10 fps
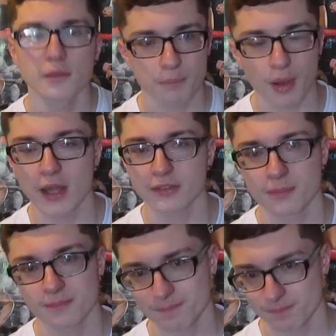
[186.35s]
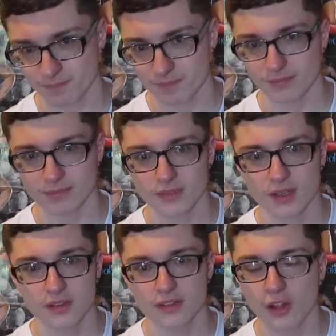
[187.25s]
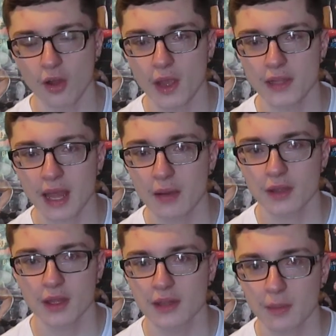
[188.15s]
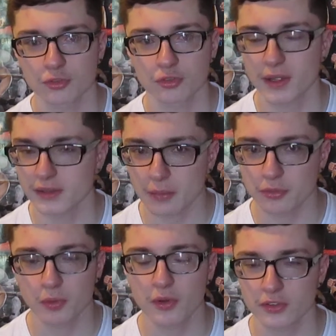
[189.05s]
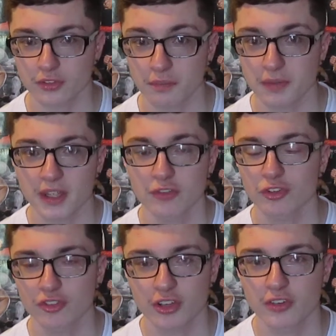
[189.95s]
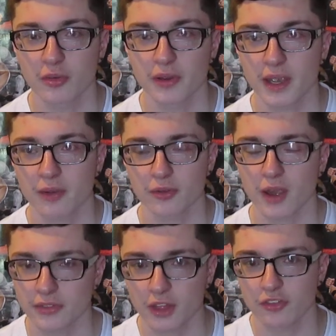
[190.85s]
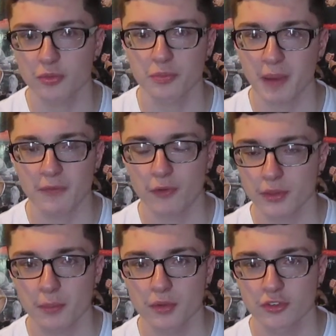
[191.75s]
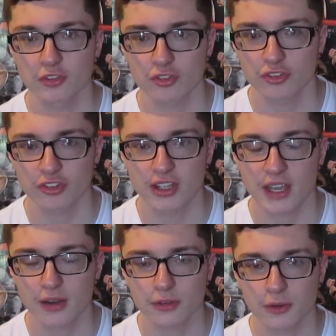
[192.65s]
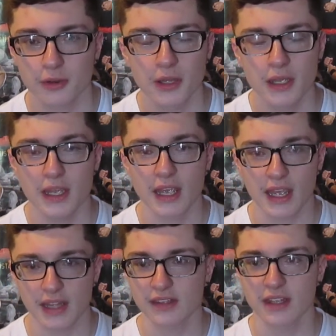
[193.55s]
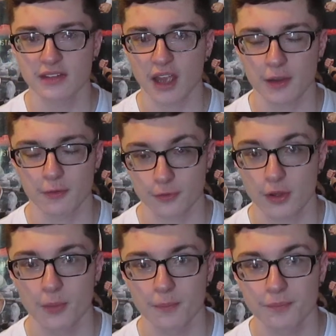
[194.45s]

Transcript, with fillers: But, you know, and that, and that was great. That was really something interesting to her character. I thought she was by far the most interesting character in the entire film.